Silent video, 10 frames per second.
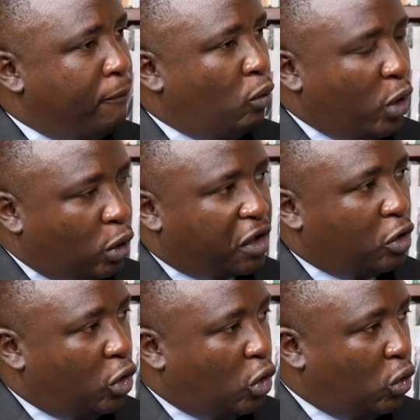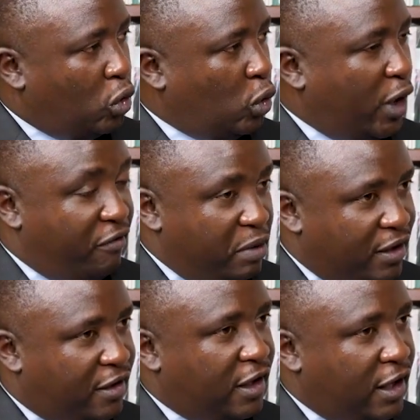We also know, or have been
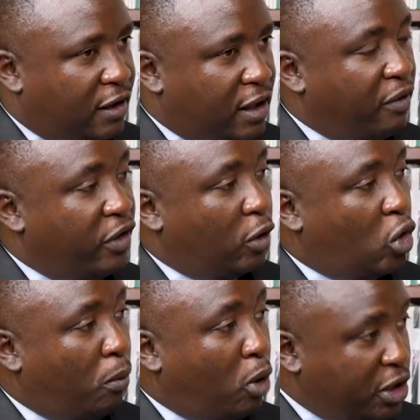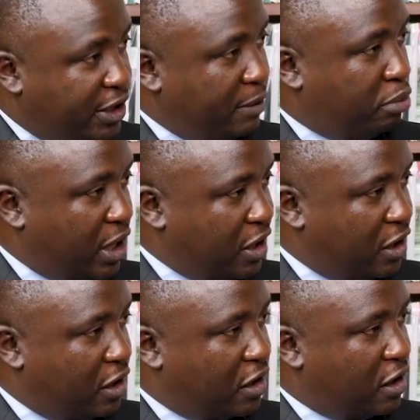seeing, some of the commodity
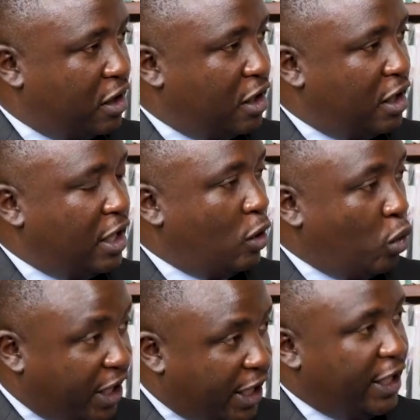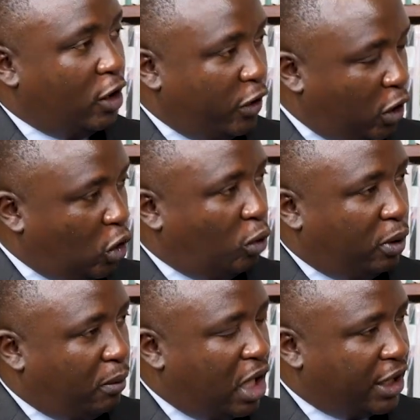prices weakening on the
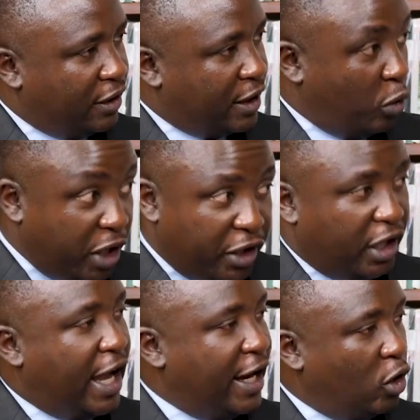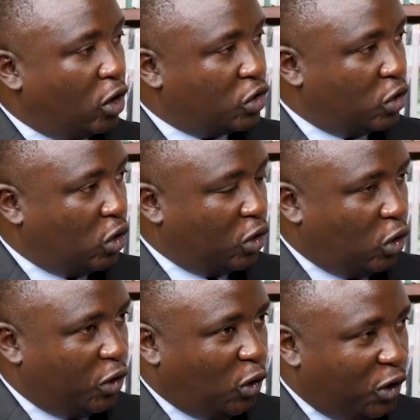global markets, and we rely a lot
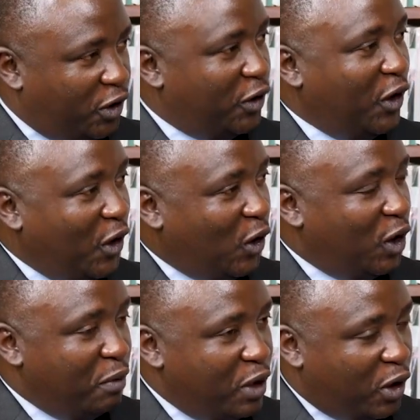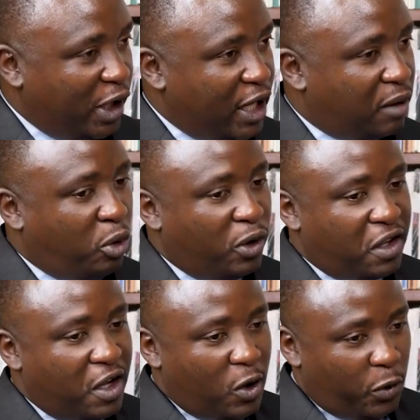on mineral
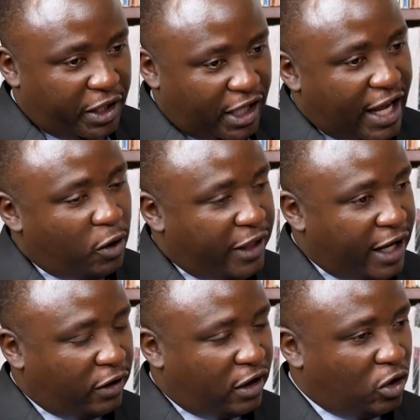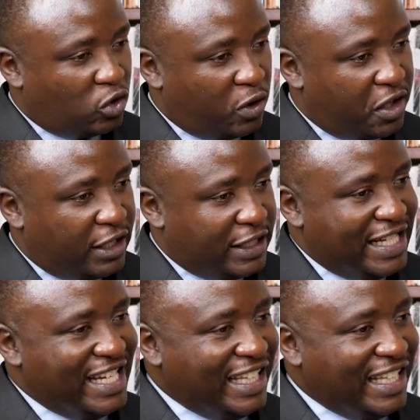exports. We rely on the agricultural sector.